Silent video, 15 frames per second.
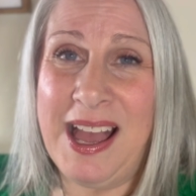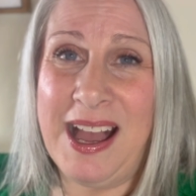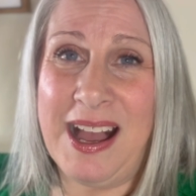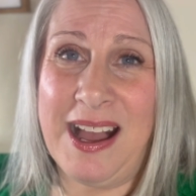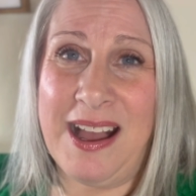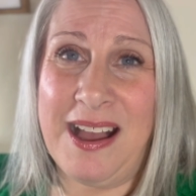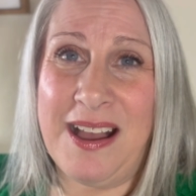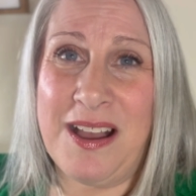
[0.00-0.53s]

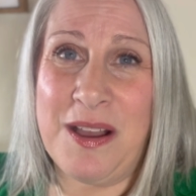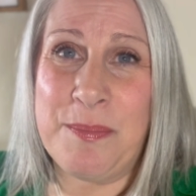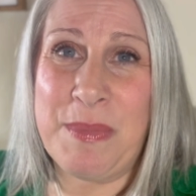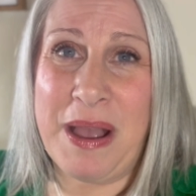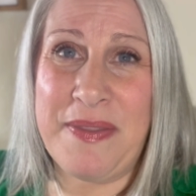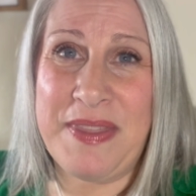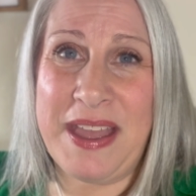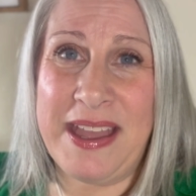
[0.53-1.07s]

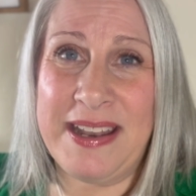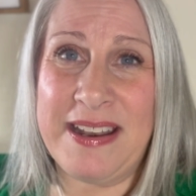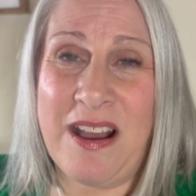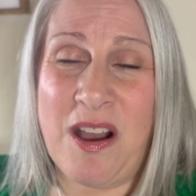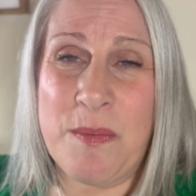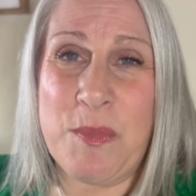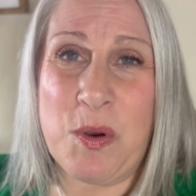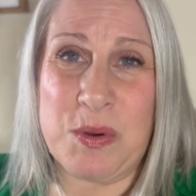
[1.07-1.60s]
And then
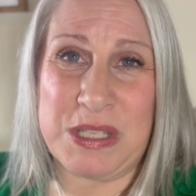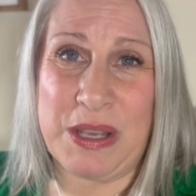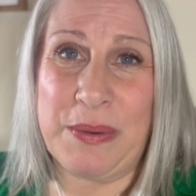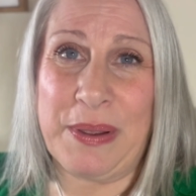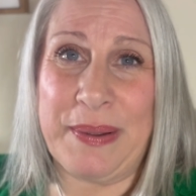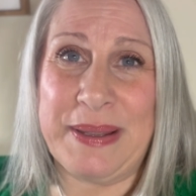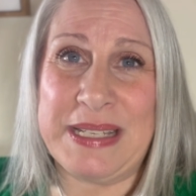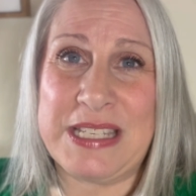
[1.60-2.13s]
I'm also
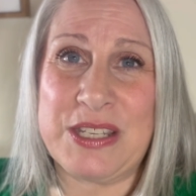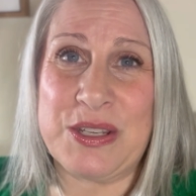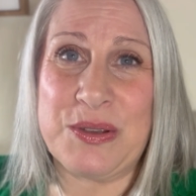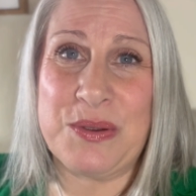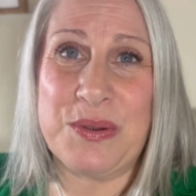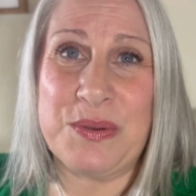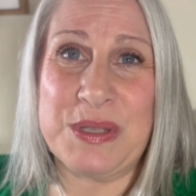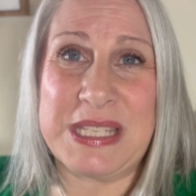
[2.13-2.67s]
going
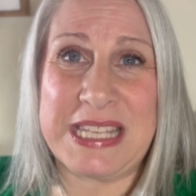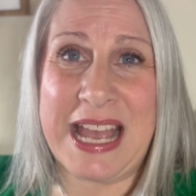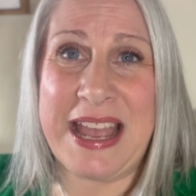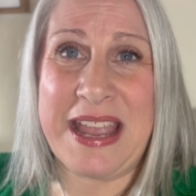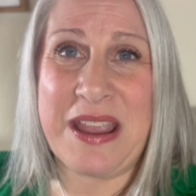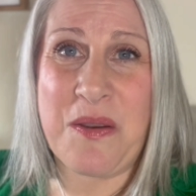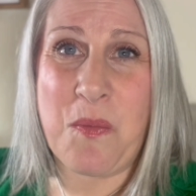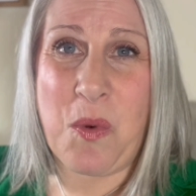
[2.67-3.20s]
to
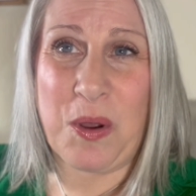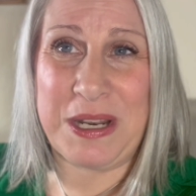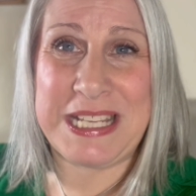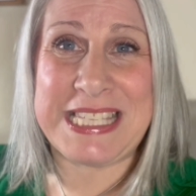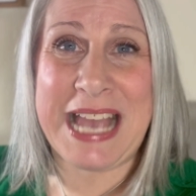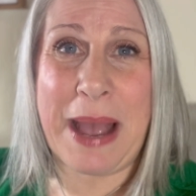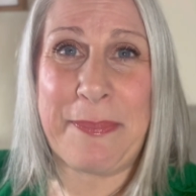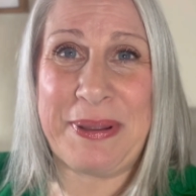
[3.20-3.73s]
say what
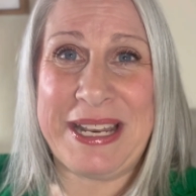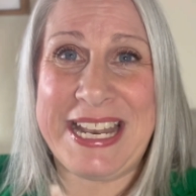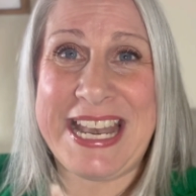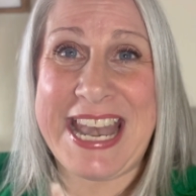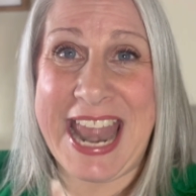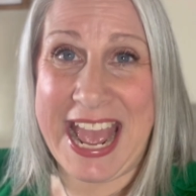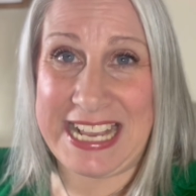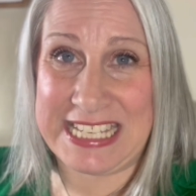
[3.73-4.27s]
is
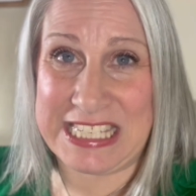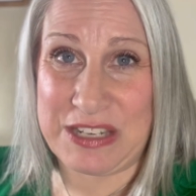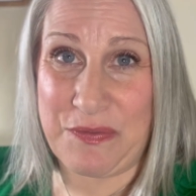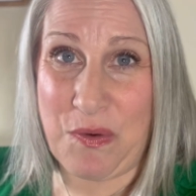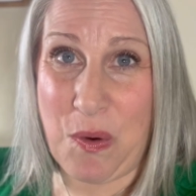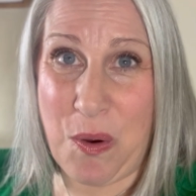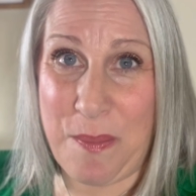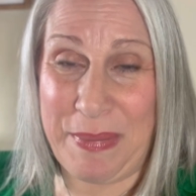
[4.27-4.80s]
happening next
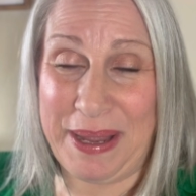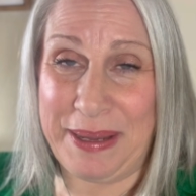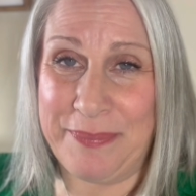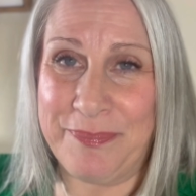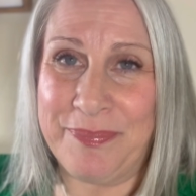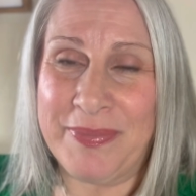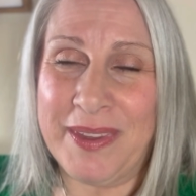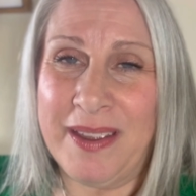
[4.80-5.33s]
for me.
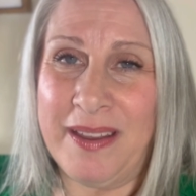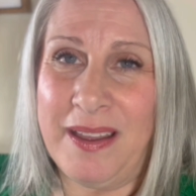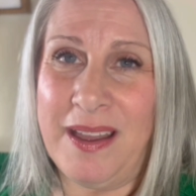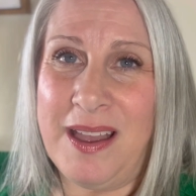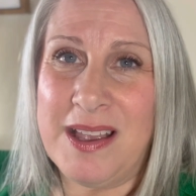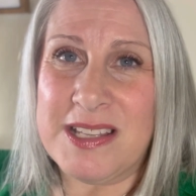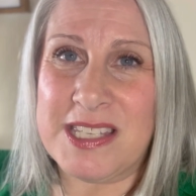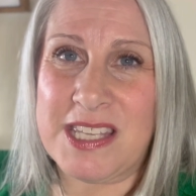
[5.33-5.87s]

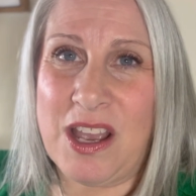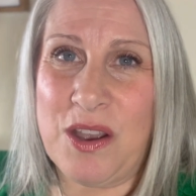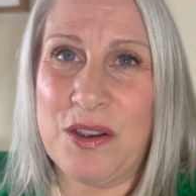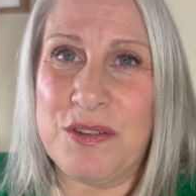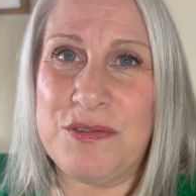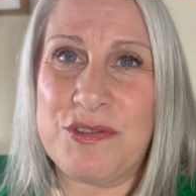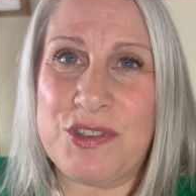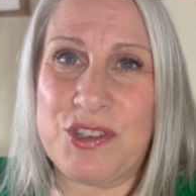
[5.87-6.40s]

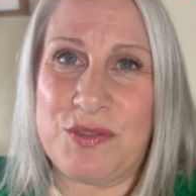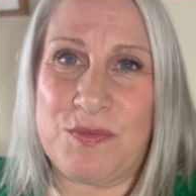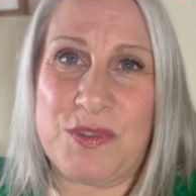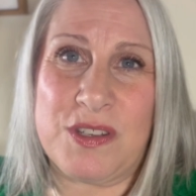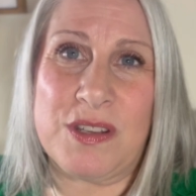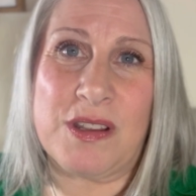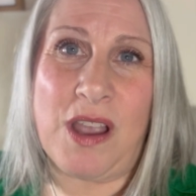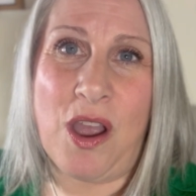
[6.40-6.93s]
So
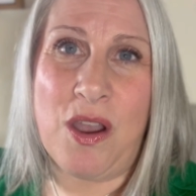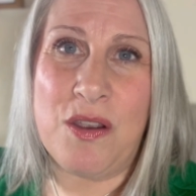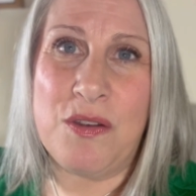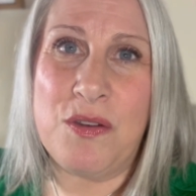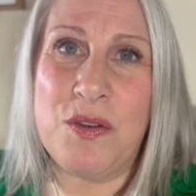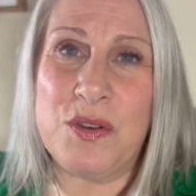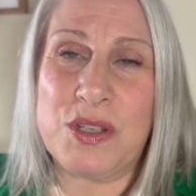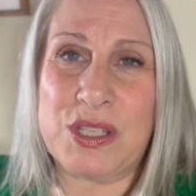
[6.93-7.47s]
to
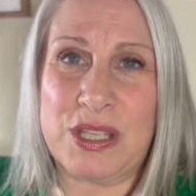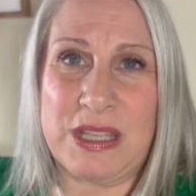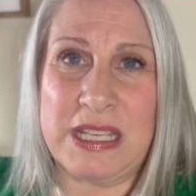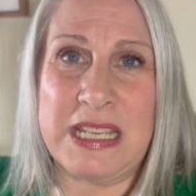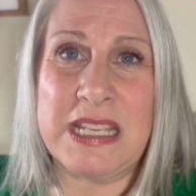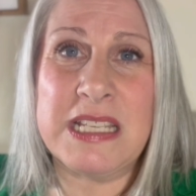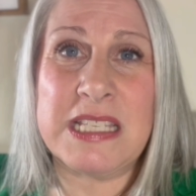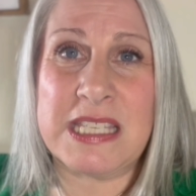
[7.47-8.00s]
go to
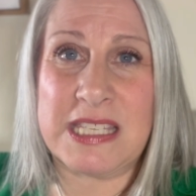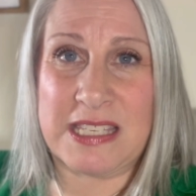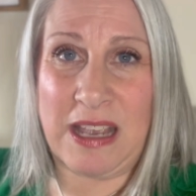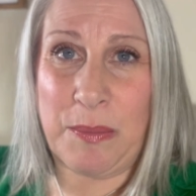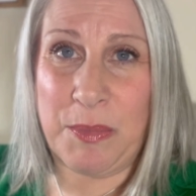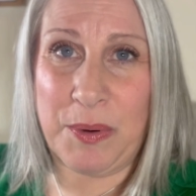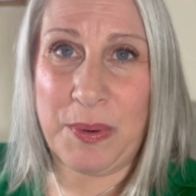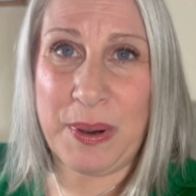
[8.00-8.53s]
the
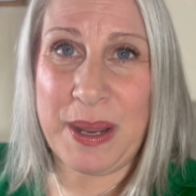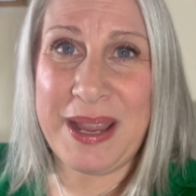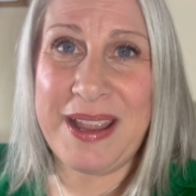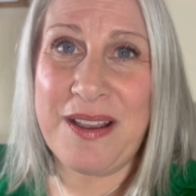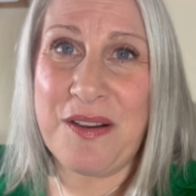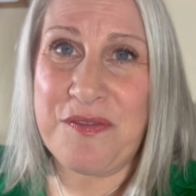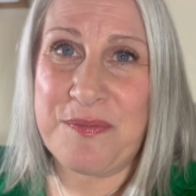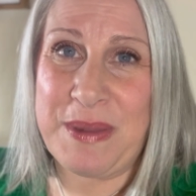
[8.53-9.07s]

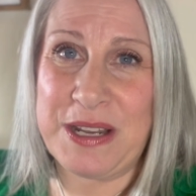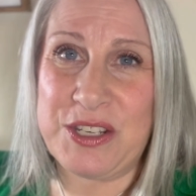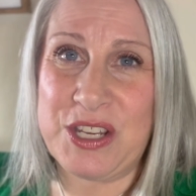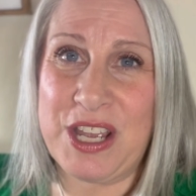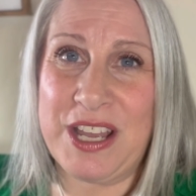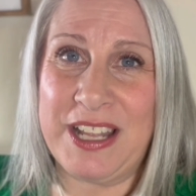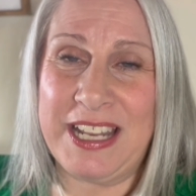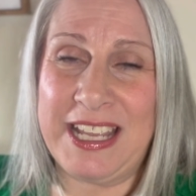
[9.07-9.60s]
summary of my
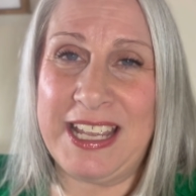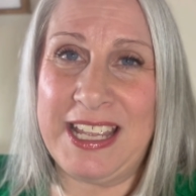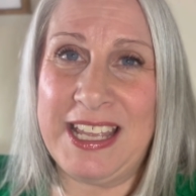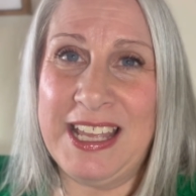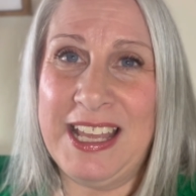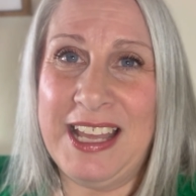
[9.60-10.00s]
journey,